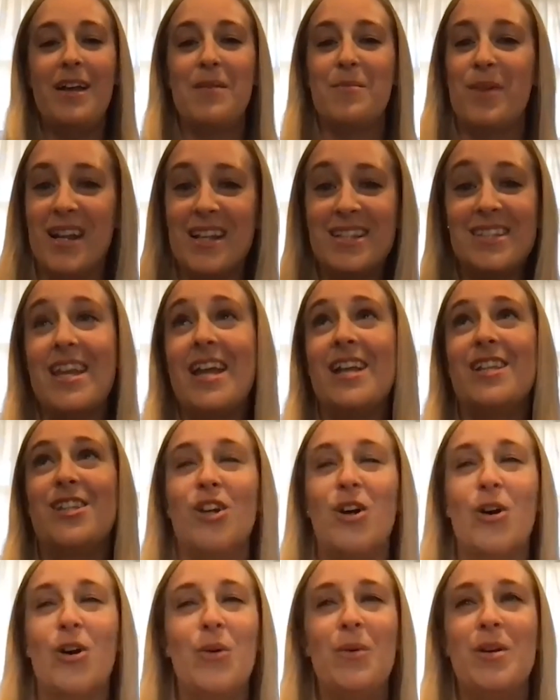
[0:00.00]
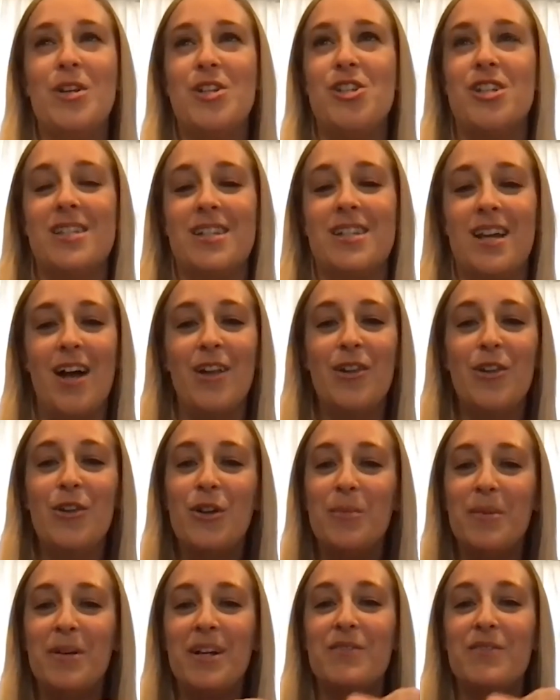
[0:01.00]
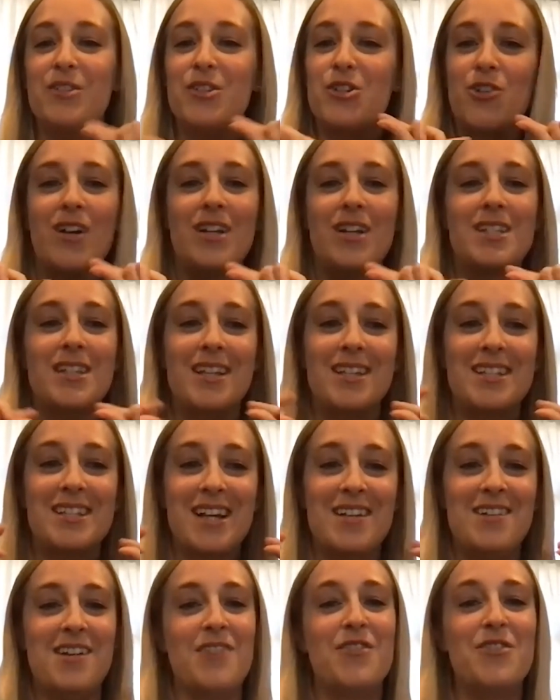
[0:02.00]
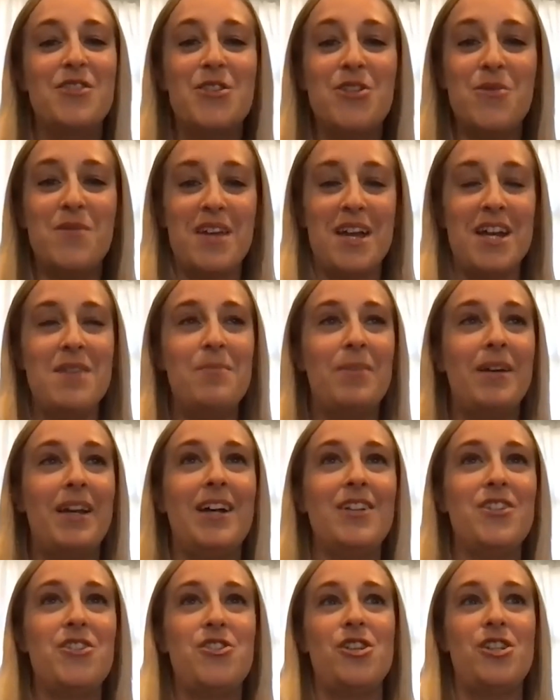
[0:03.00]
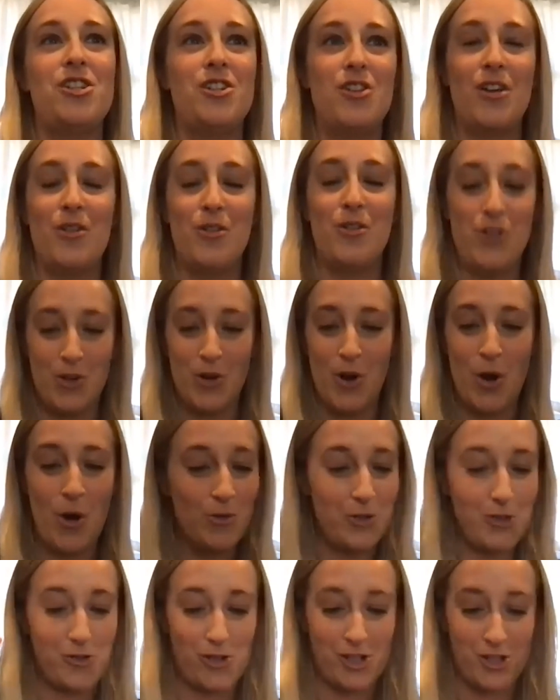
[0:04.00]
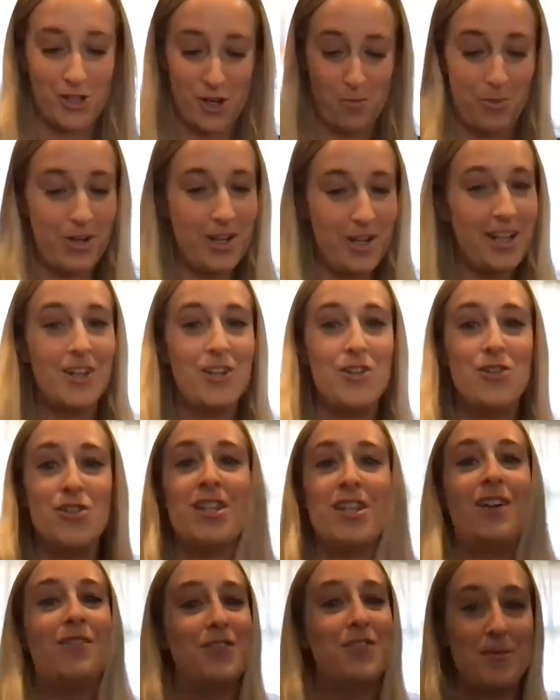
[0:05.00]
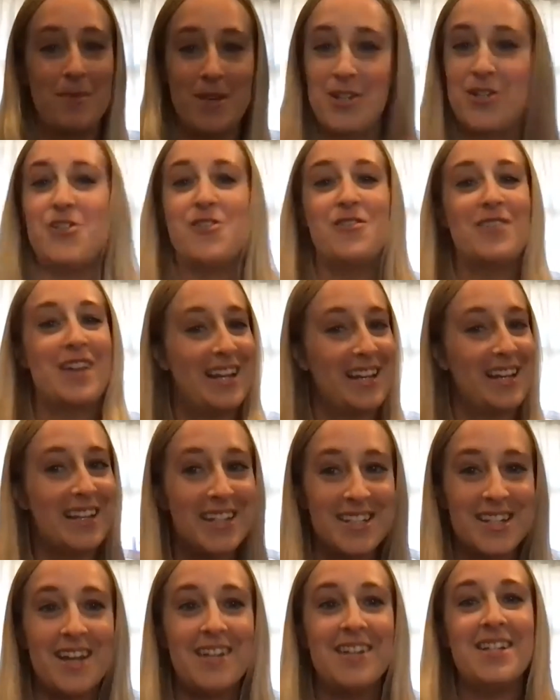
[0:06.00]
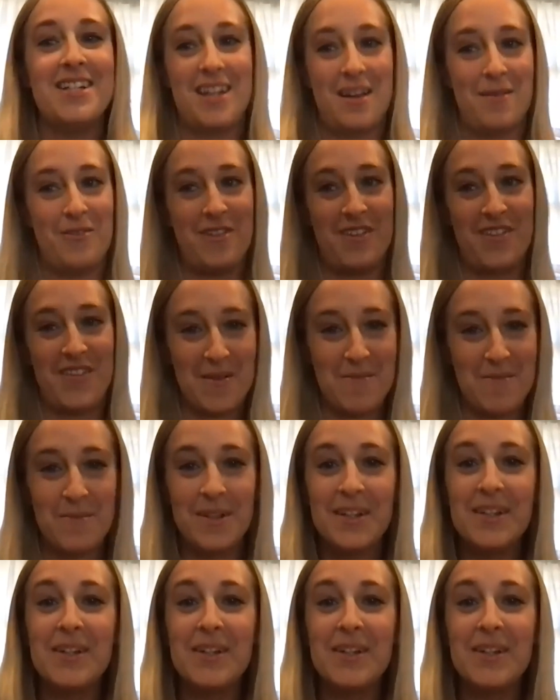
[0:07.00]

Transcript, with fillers: but it's it's always just a little bit of a stress that's got nothing to do with anybody else just your own stress that you're putting on yourself yes. to make sure you're getting it done in time for them